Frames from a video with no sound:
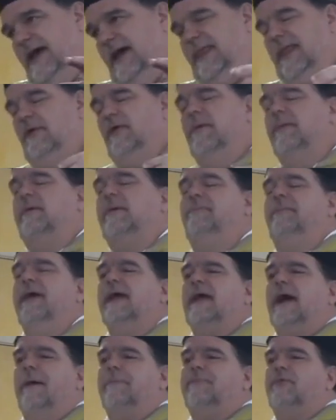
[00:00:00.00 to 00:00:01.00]
and they would
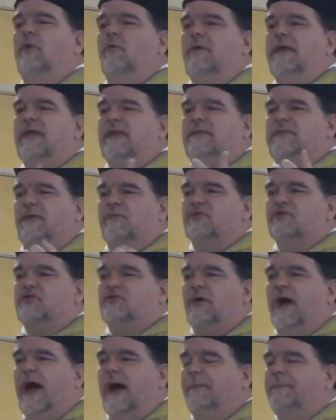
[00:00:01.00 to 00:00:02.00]
pick up the wheat that was
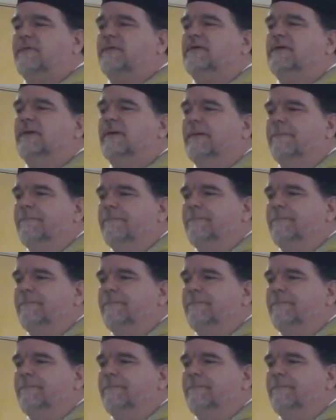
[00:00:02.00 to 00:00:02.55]
dropped.